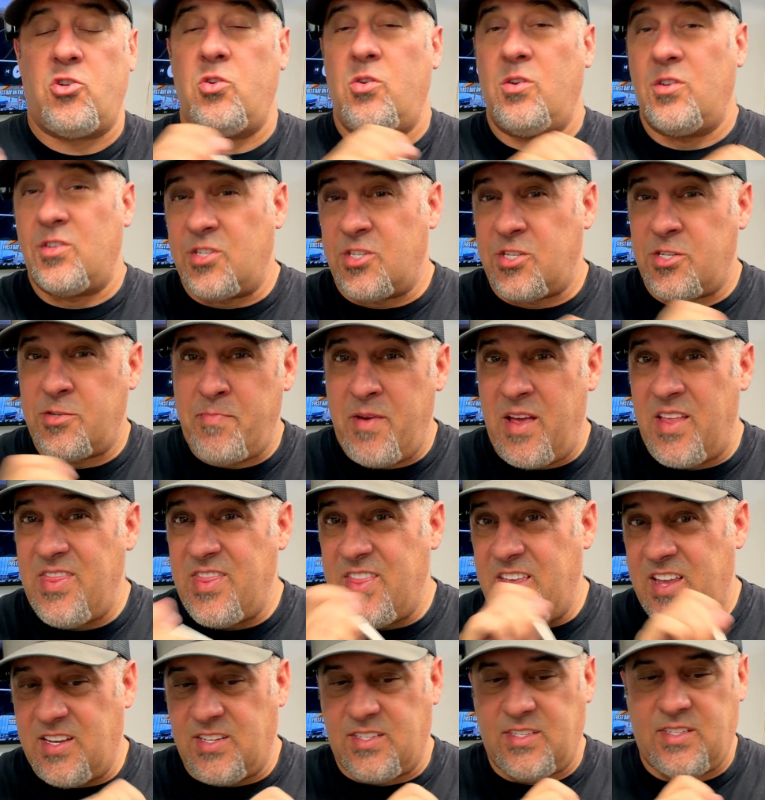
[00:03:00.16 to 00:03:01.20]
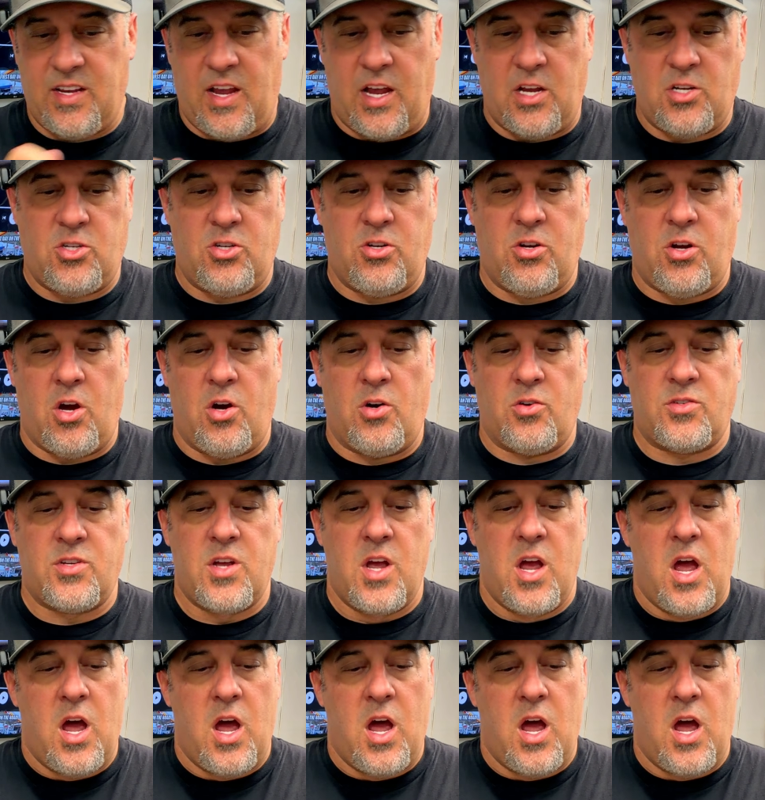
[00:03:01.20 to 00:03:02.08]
you to spin this as you go.